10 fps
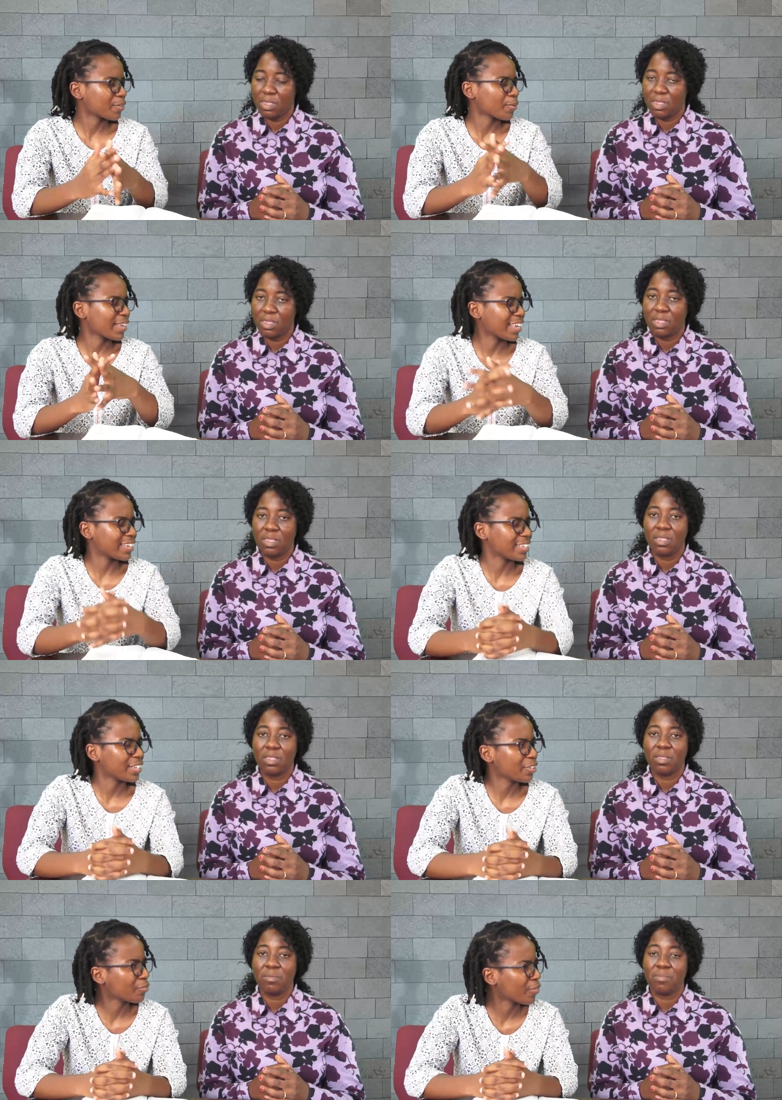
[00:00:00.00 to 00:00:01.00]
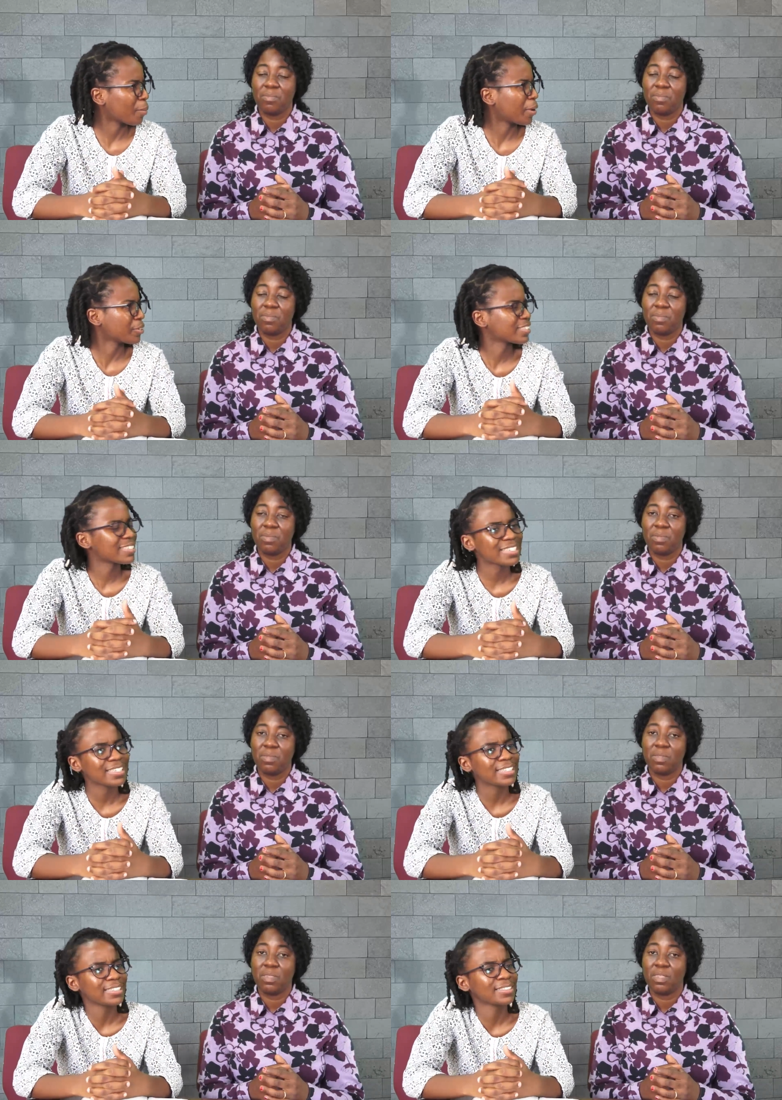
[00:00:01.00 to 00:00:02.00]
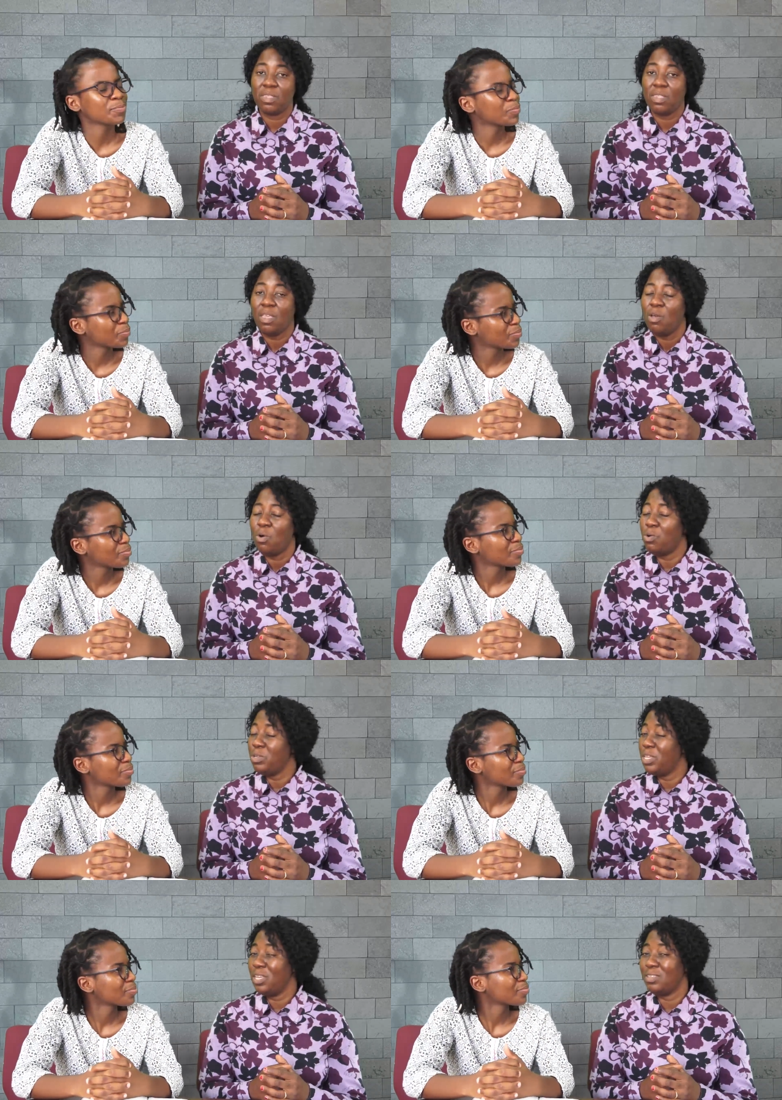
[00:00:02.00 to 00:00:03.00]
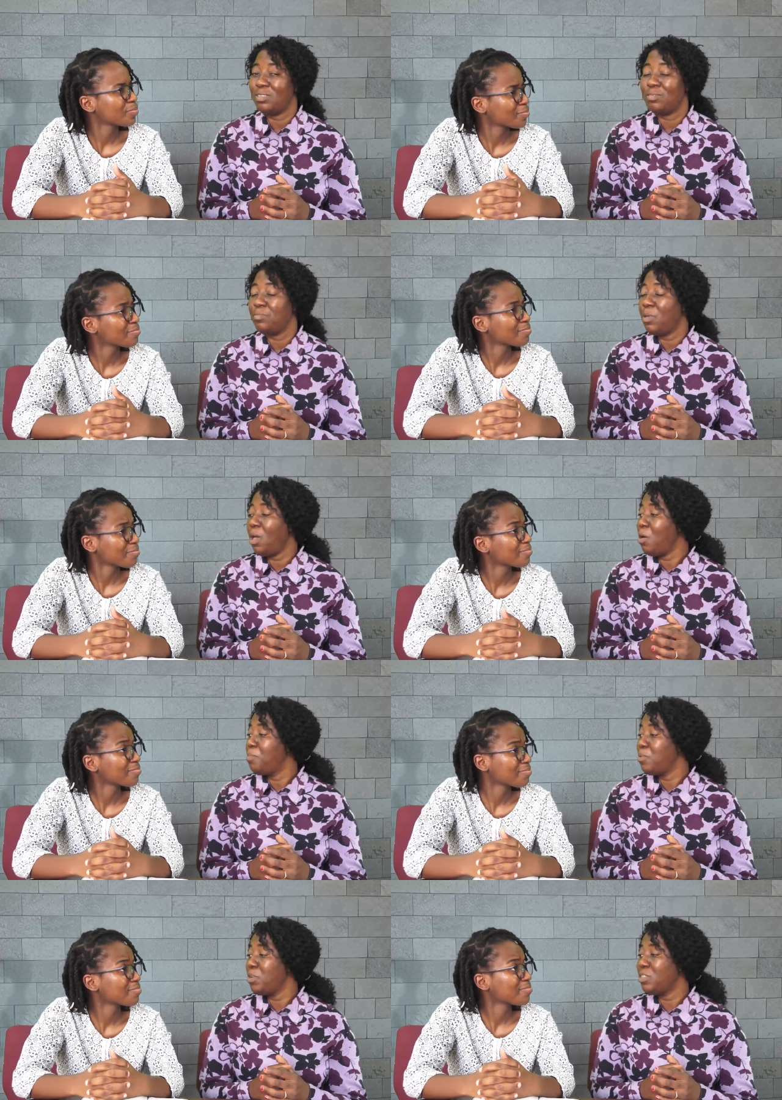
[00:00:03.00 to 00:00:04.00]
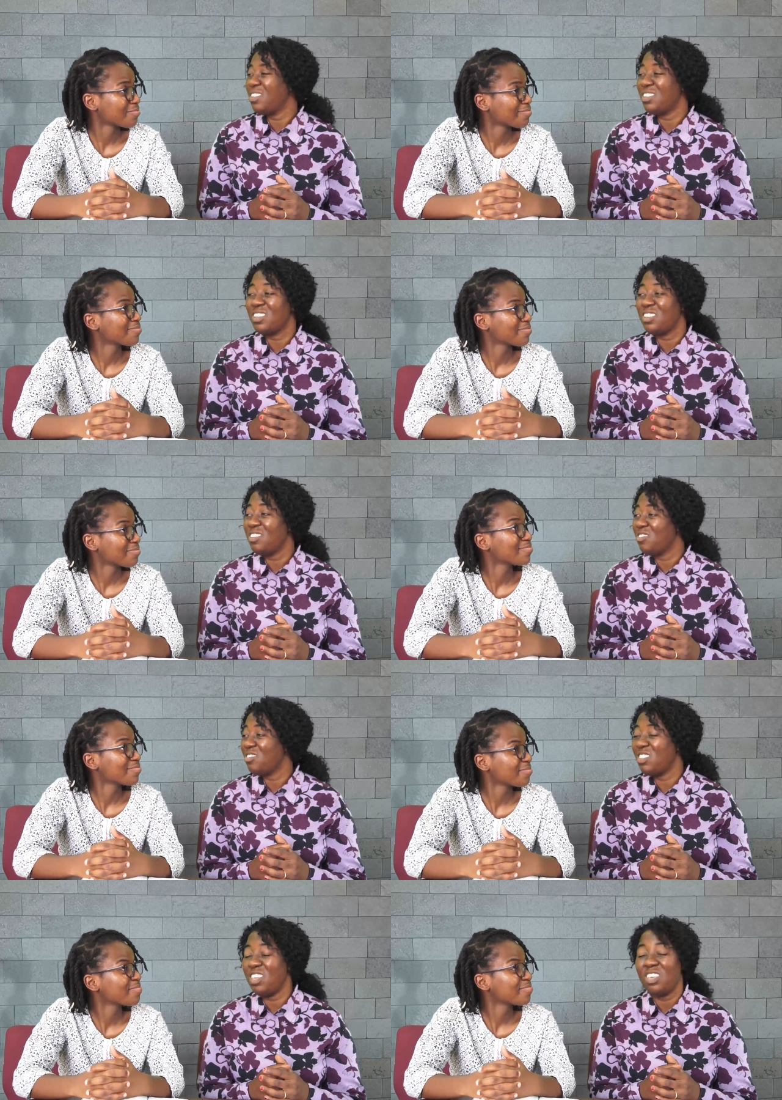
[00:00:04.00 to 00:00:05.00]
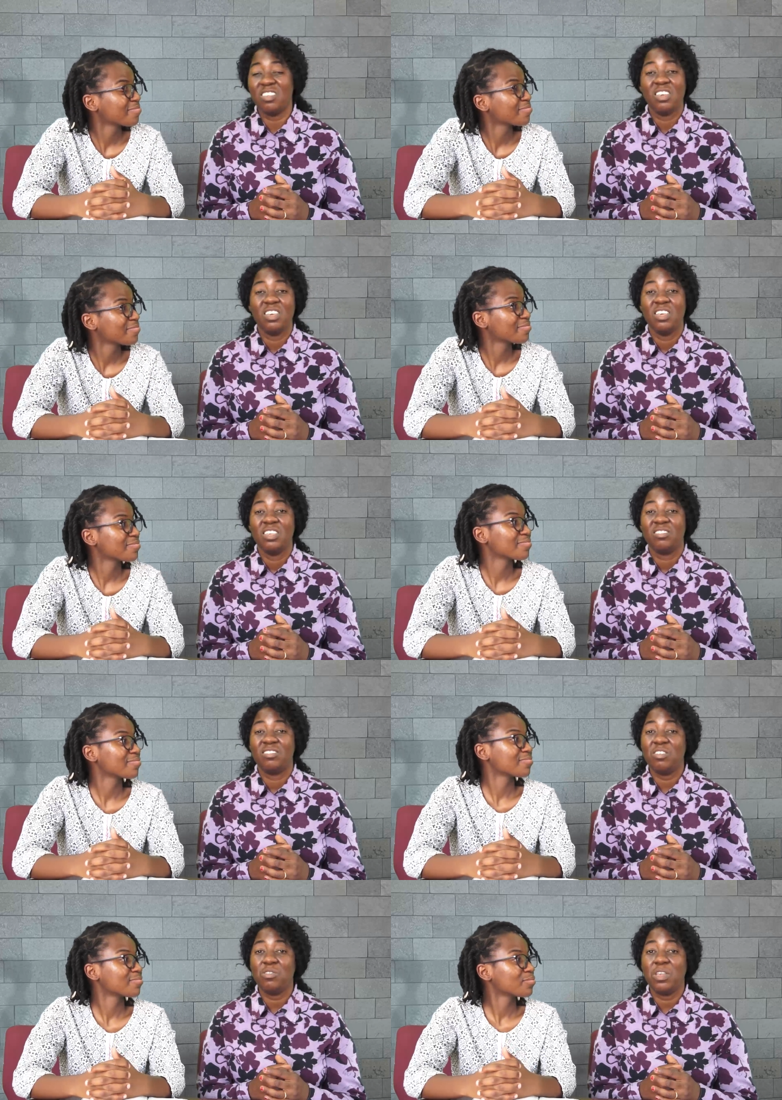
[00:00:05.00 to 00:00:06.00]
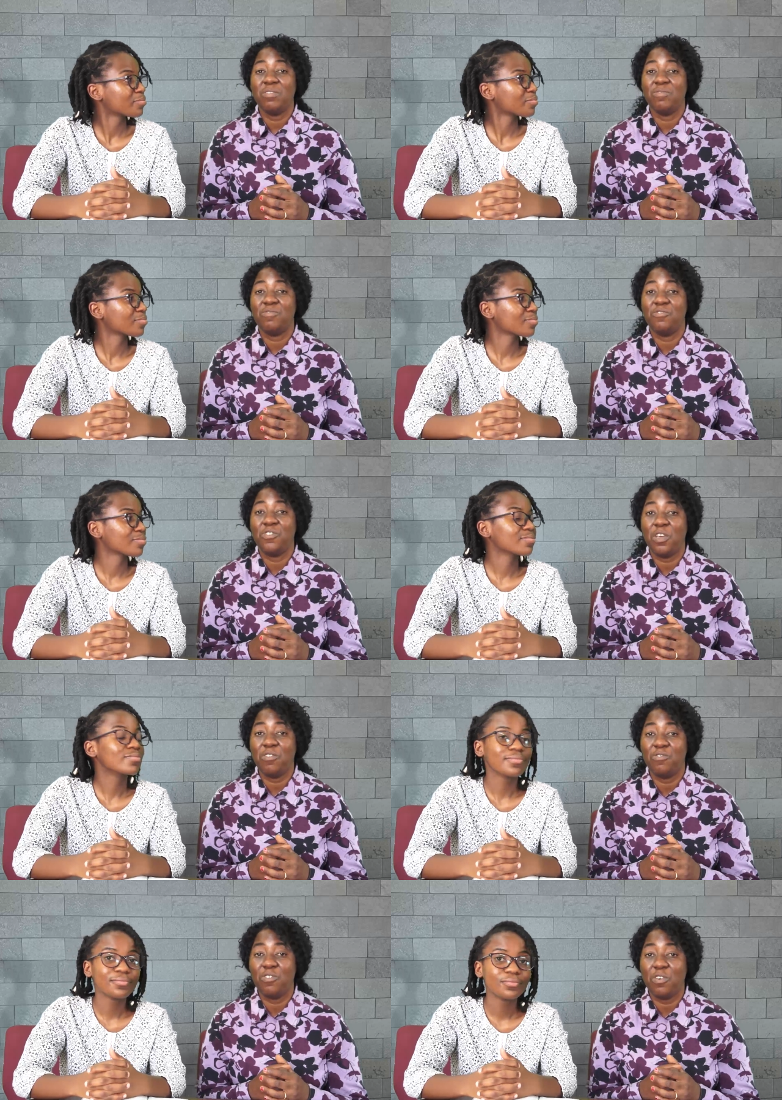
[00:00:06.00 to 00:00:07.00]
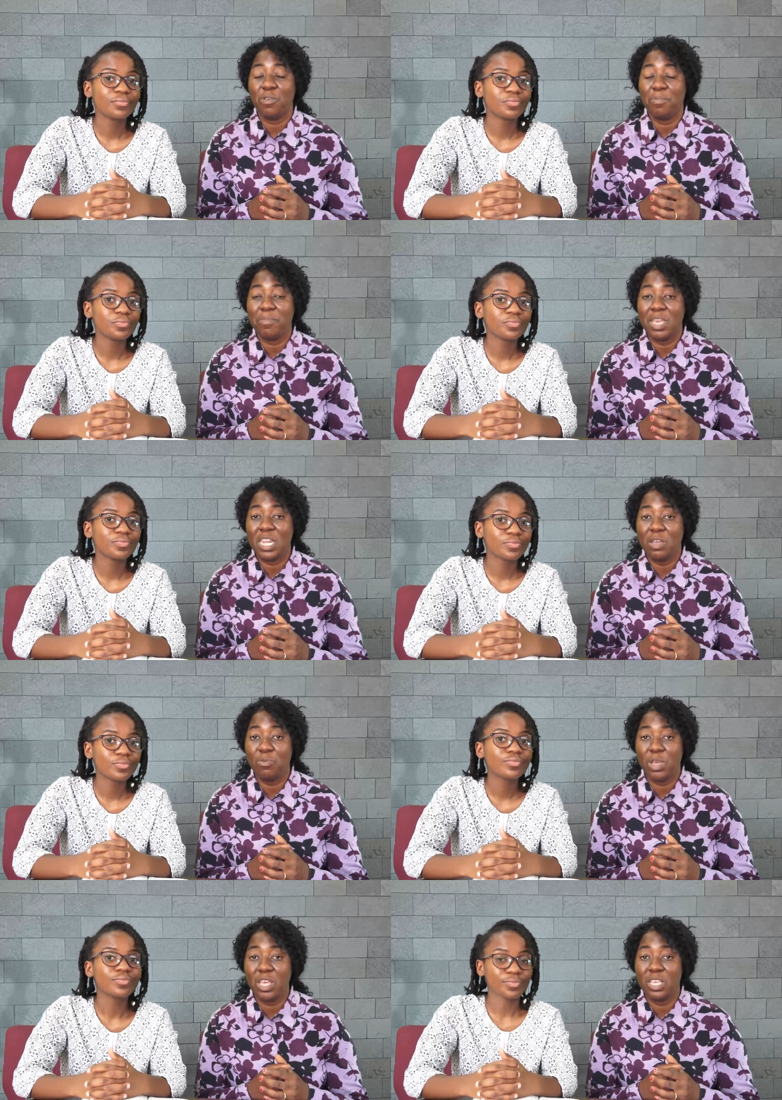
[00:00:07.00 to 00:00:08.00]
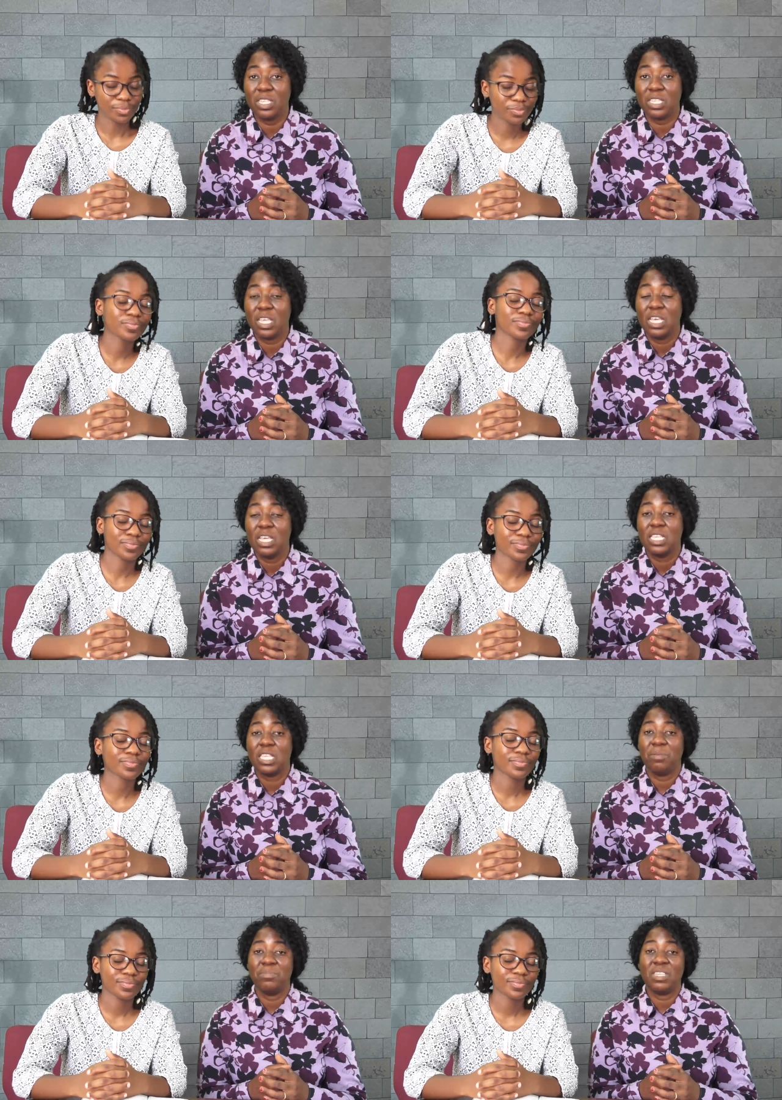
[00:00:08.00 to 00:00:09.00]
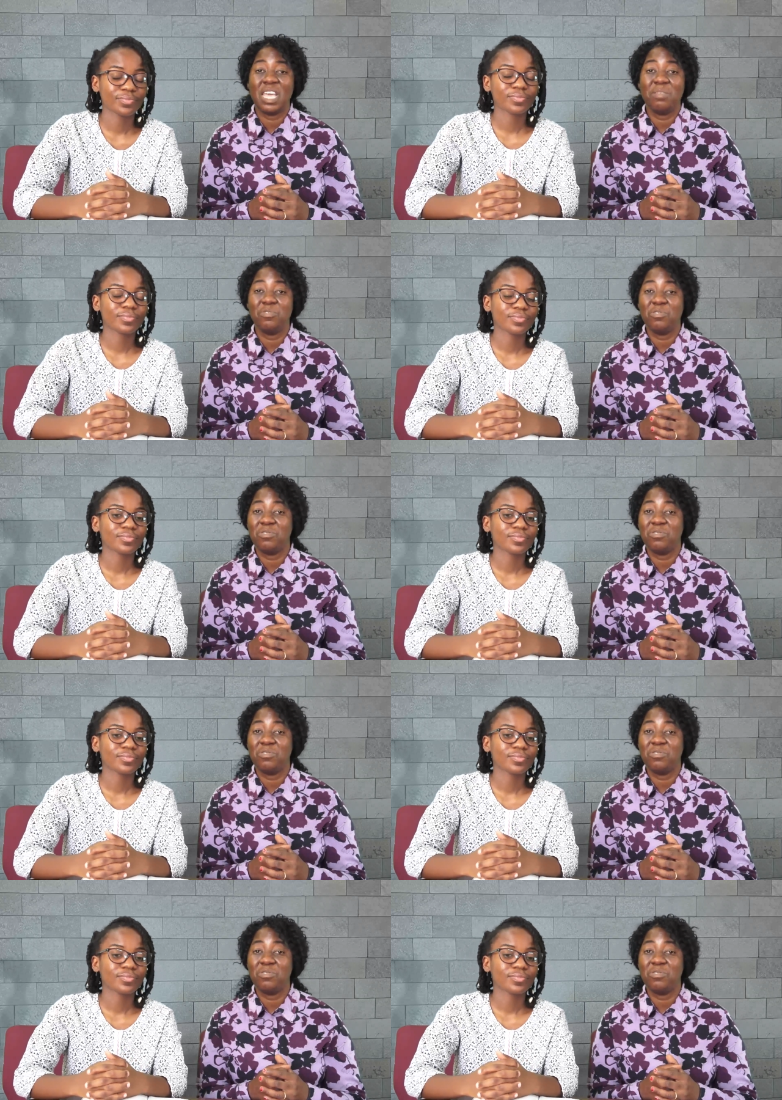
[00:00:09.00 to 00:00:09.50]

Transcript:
Speaker 1: that we can give about stealing? Oh, yes.
Speaker 2: Our oh, boys and girls, they still in very, very many ways. Mm. Sometimes